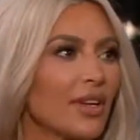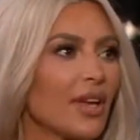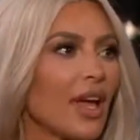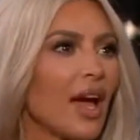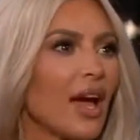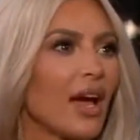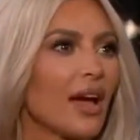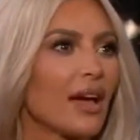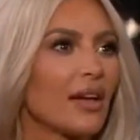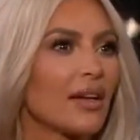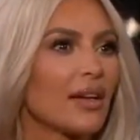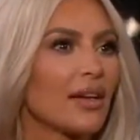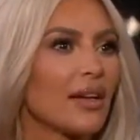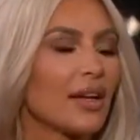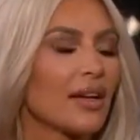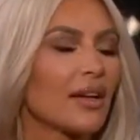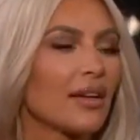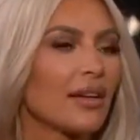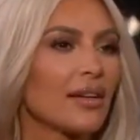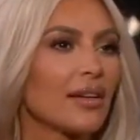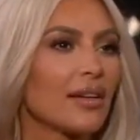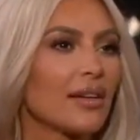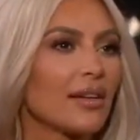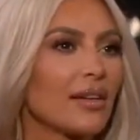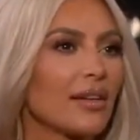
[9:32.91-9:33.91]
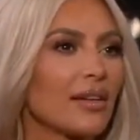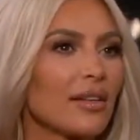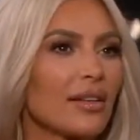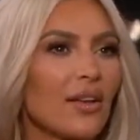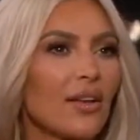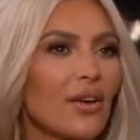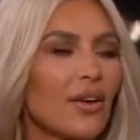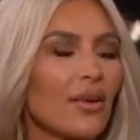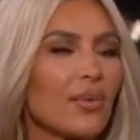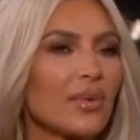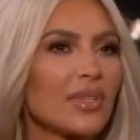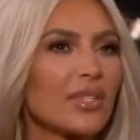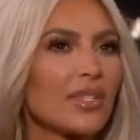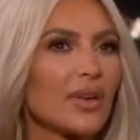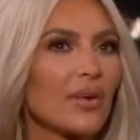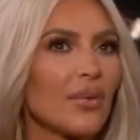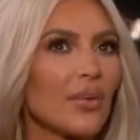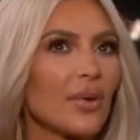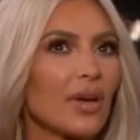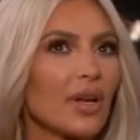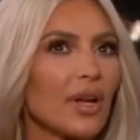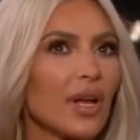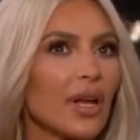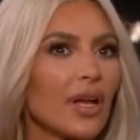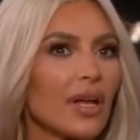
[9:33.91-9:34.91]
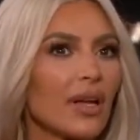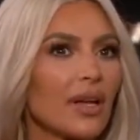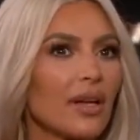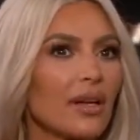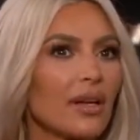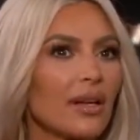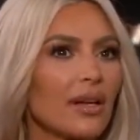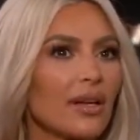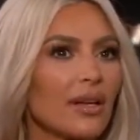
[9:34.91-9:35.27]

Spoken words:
Yeah. No, it wasn't Courtney.